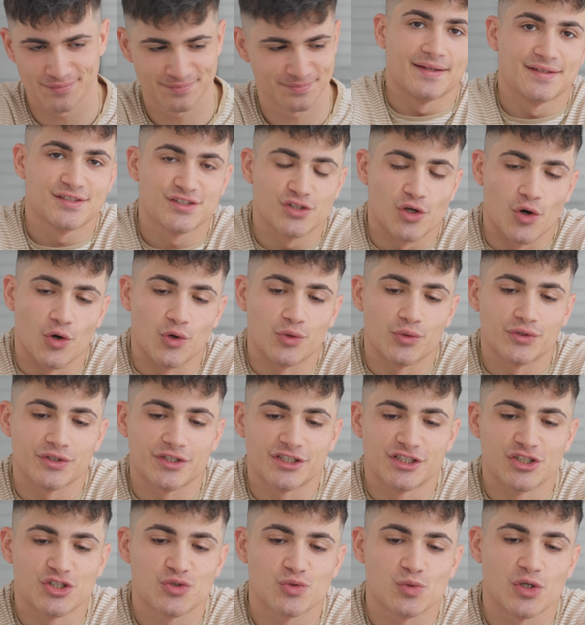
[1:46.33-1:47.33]
So
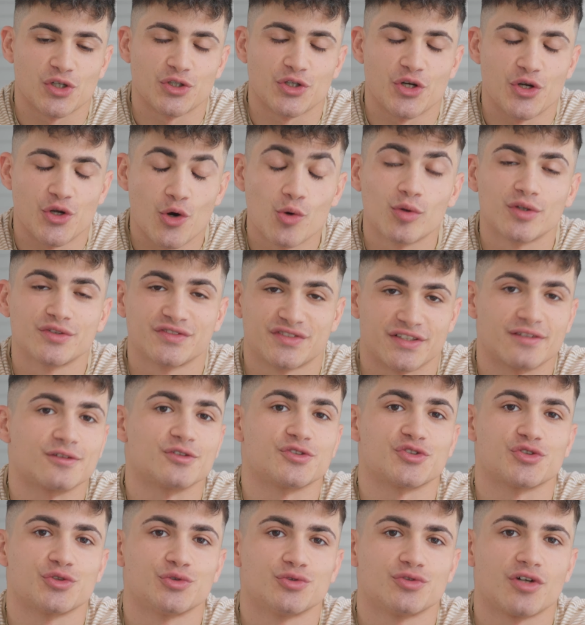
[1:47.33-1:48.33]
here's what no one
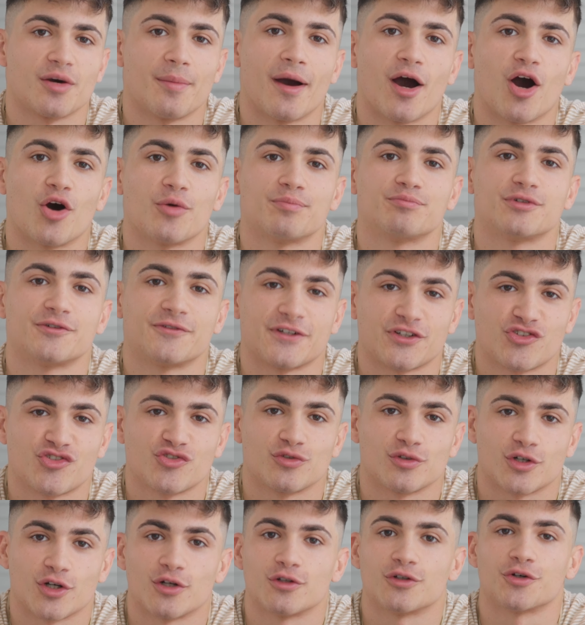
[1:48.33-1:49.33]
tells you about
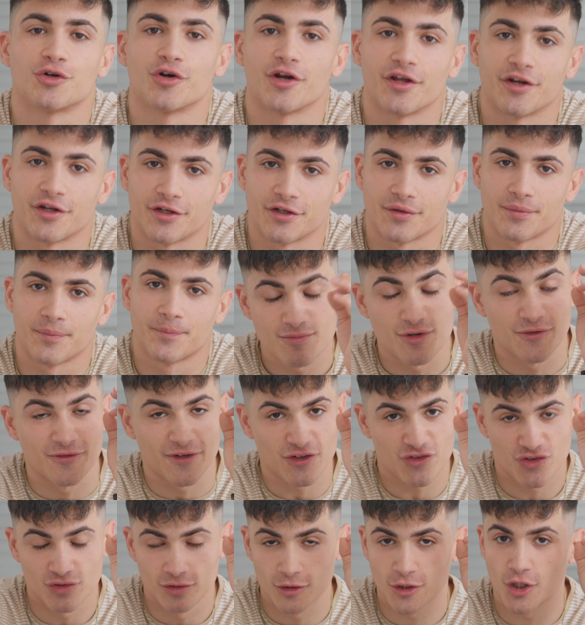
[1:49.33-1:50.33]
professional color grading.
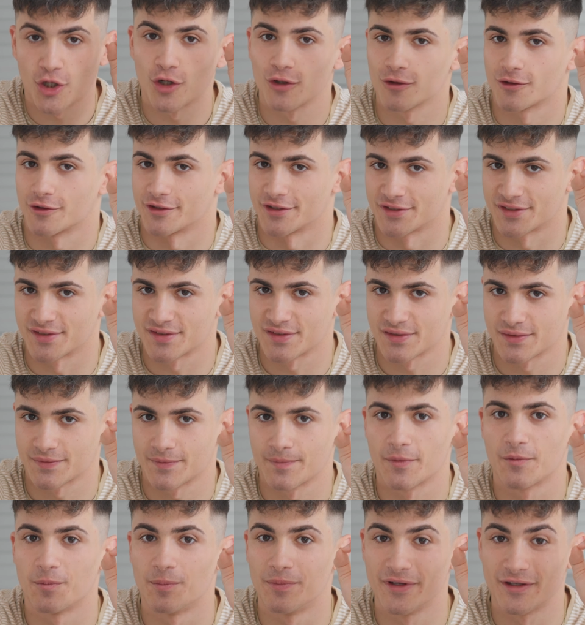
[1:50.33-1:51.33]
Professional colorists
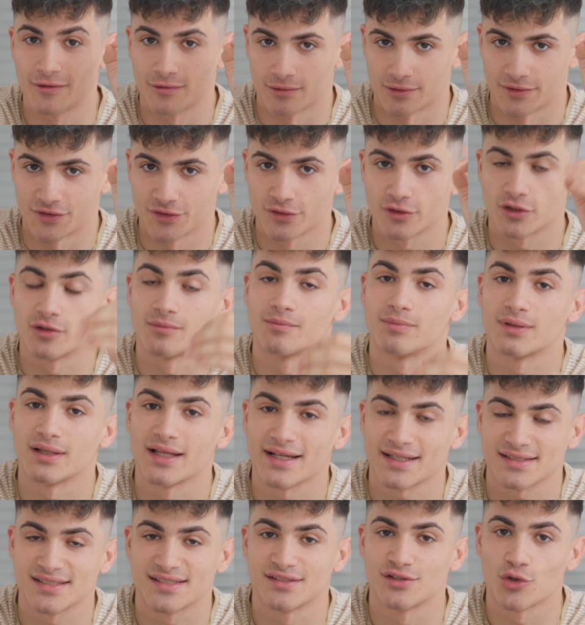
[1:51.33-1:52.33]
build
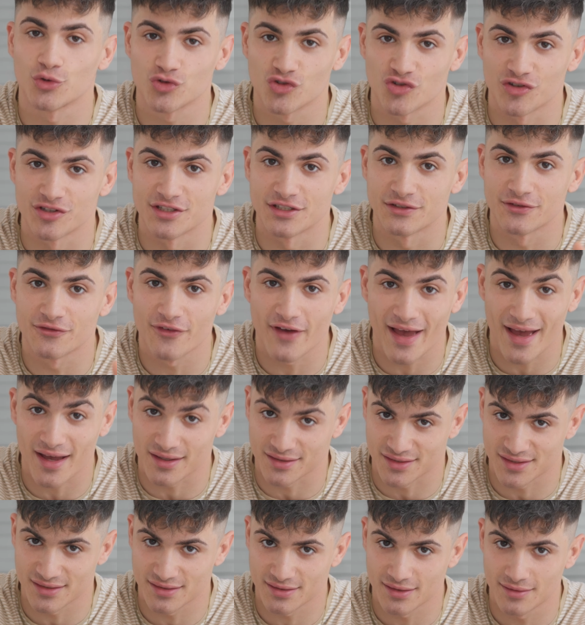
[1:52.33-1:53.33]
complex node trees
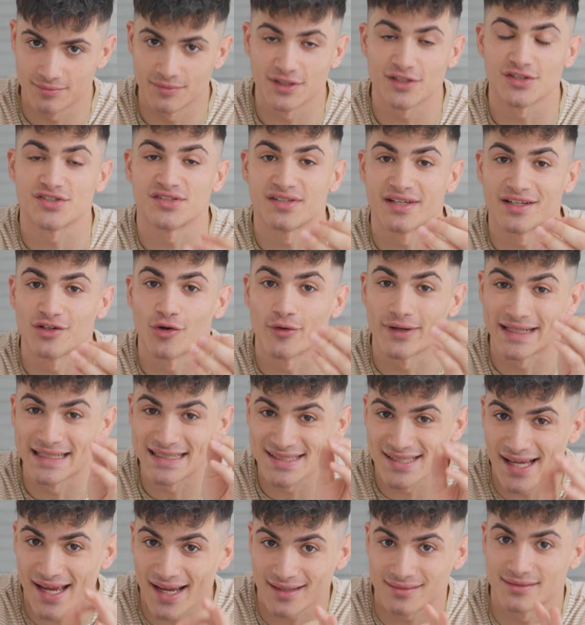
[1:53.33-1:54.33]
fast because they know
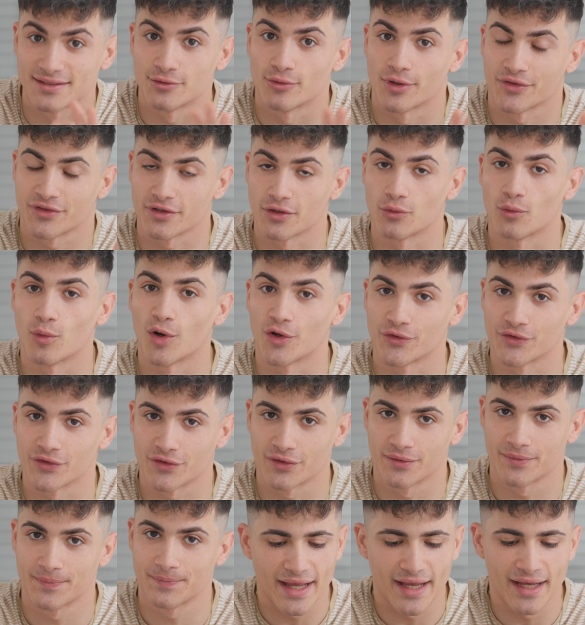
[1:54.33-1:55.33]
exactly what they want.
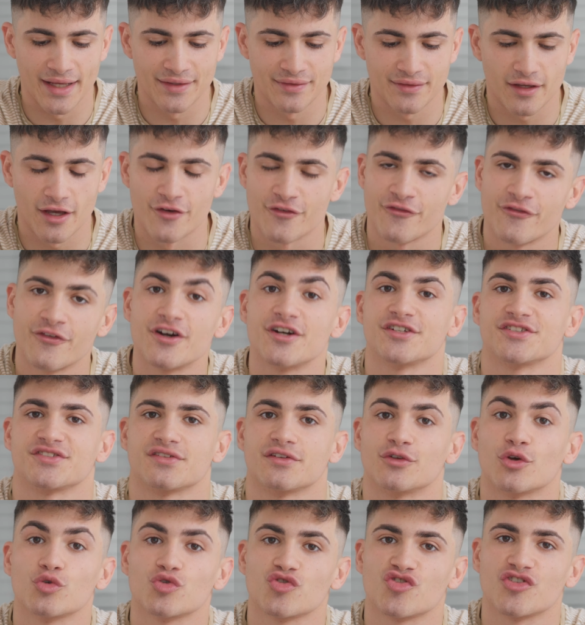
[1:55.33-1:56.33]
And at first, the
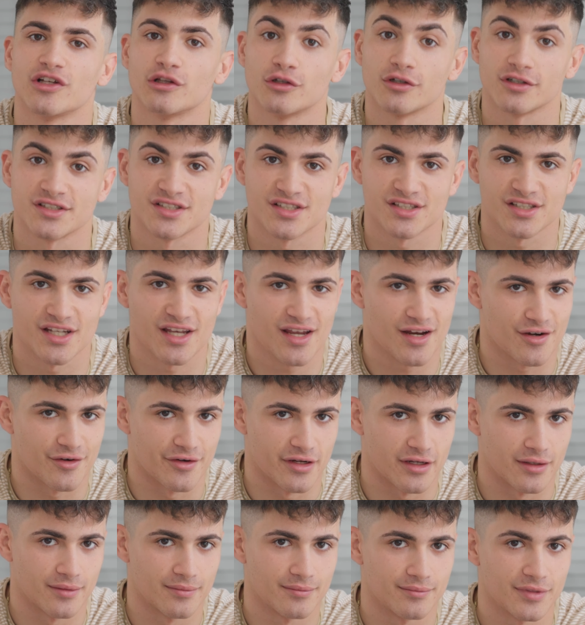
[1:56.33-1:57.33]
node tree looks
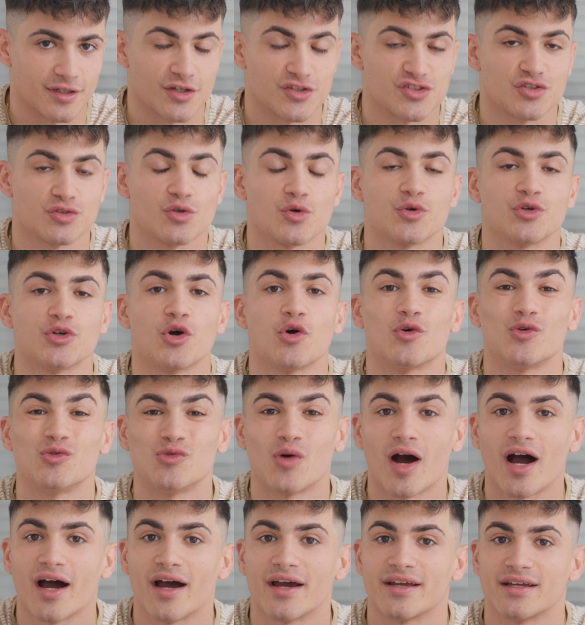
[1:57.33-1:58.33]
scary because you don't know
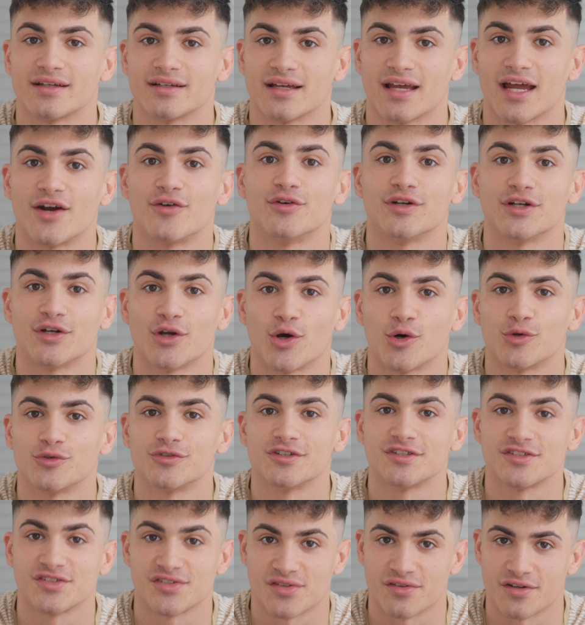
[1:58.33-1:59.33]
why every
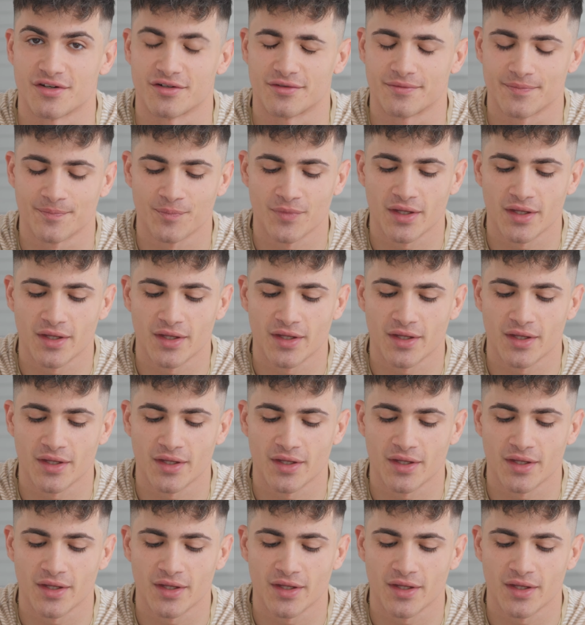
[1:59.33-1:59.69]
node is there.